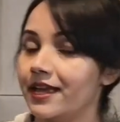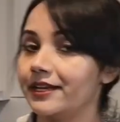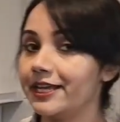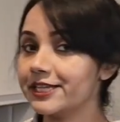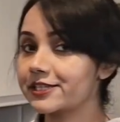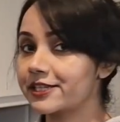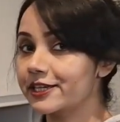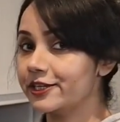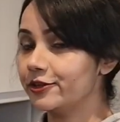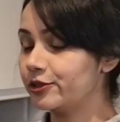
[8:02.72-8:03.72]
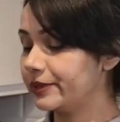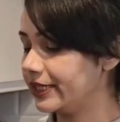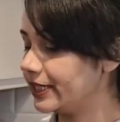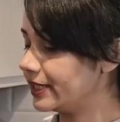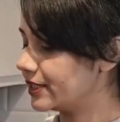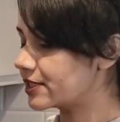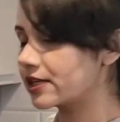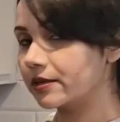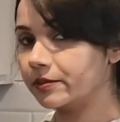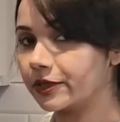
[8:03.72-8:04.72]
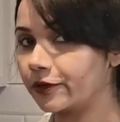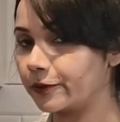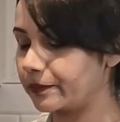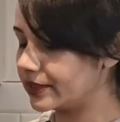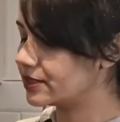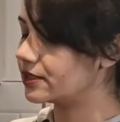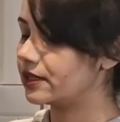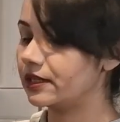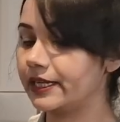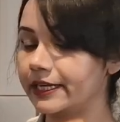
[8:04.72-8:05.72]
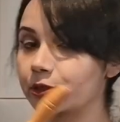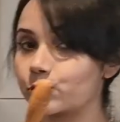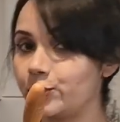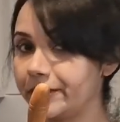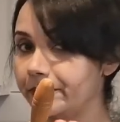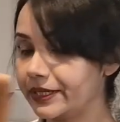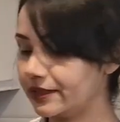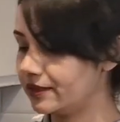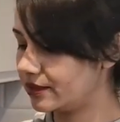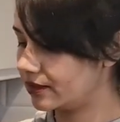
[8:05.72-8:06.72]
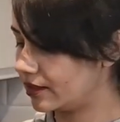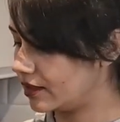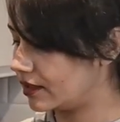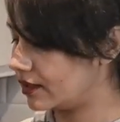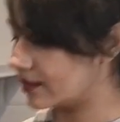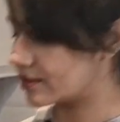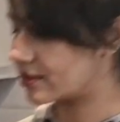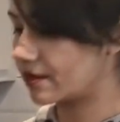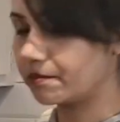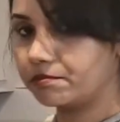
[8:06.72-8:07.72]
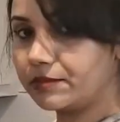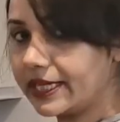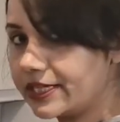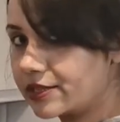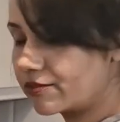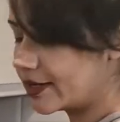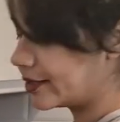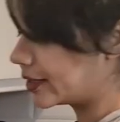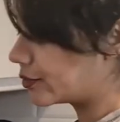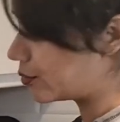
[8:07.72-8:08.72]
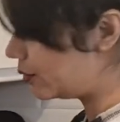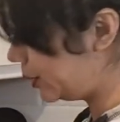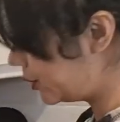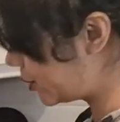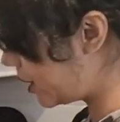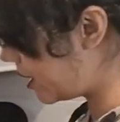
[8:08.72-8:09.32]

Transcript: Next thing, you'll be needing some equipment like a rolling pin, some place where you can roll your dough